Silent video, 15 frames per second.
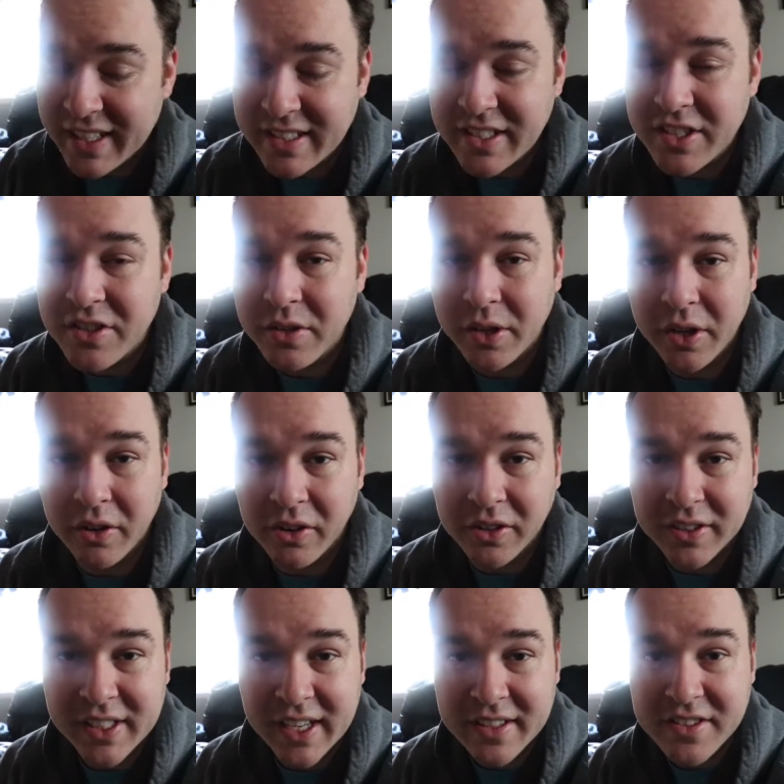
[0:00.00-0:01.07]
He's a two year
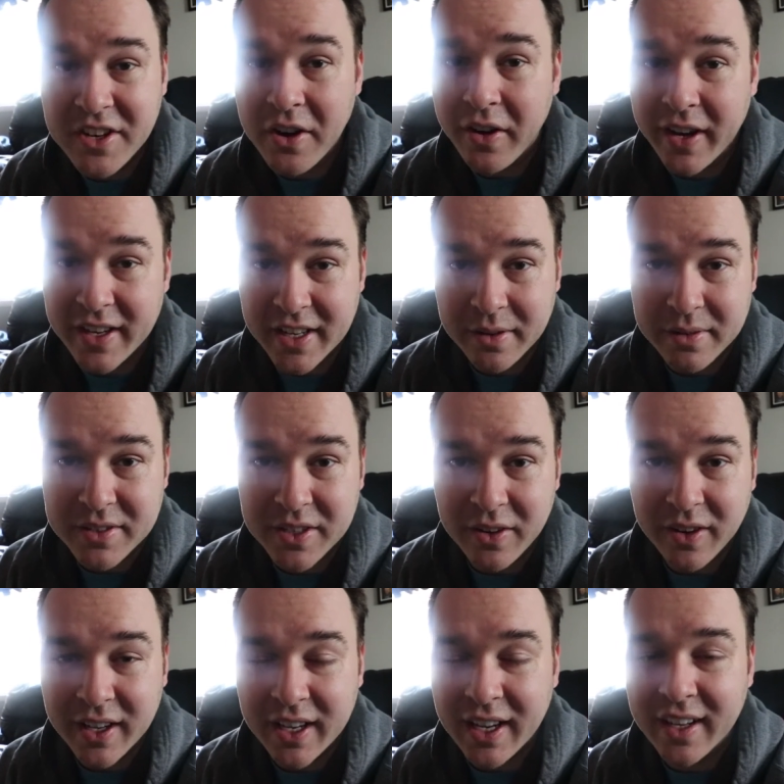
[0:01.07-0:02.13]
old, he has no idea what's
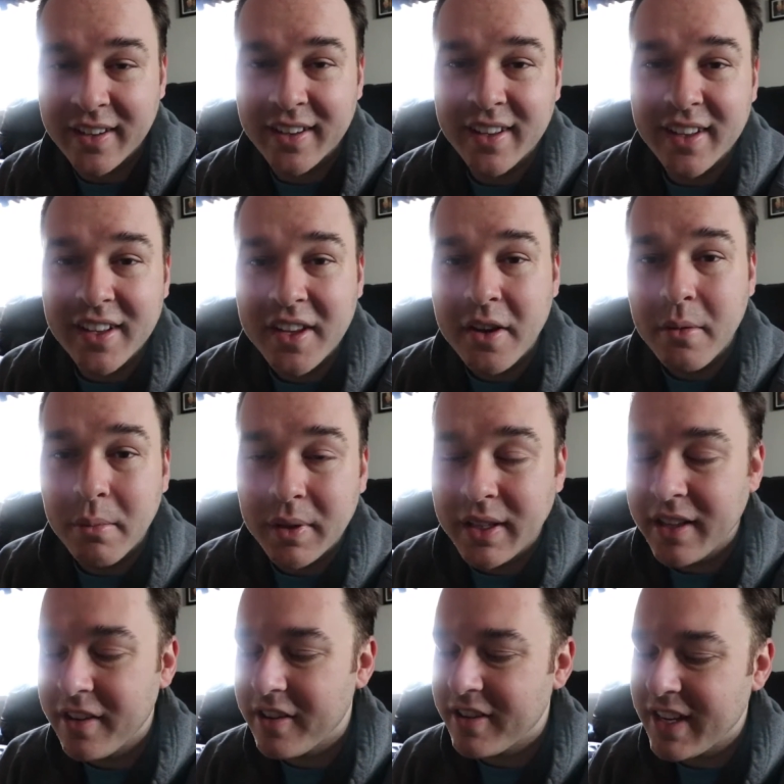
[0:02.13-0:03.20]
going on. But
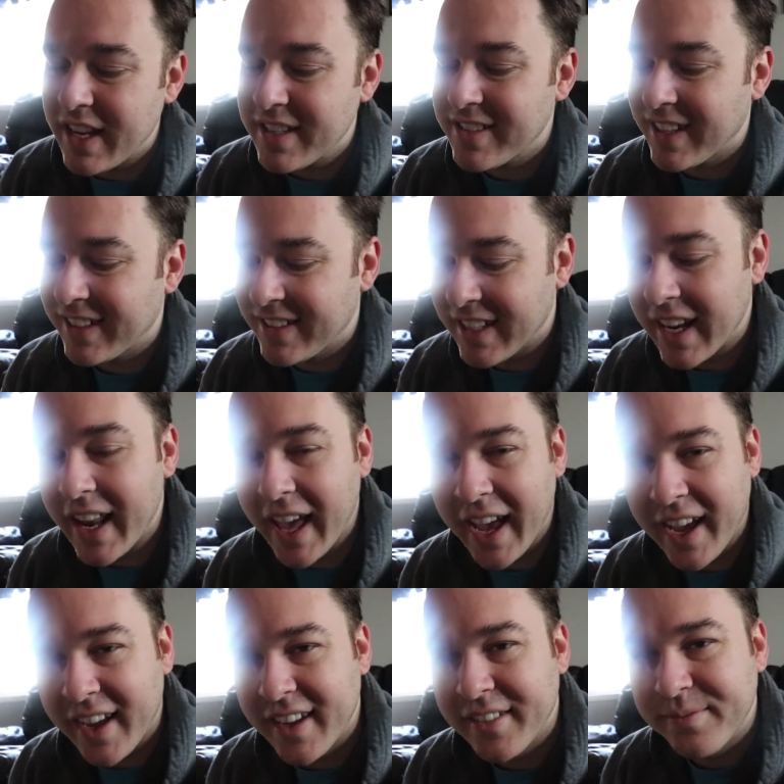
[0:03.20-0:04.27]
then there are days like
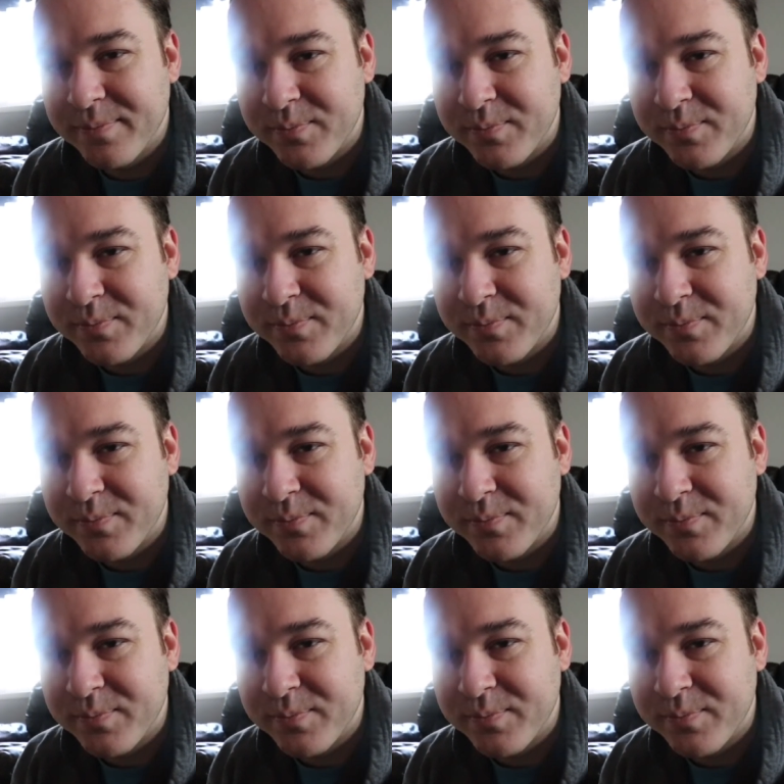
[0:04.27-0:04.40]
today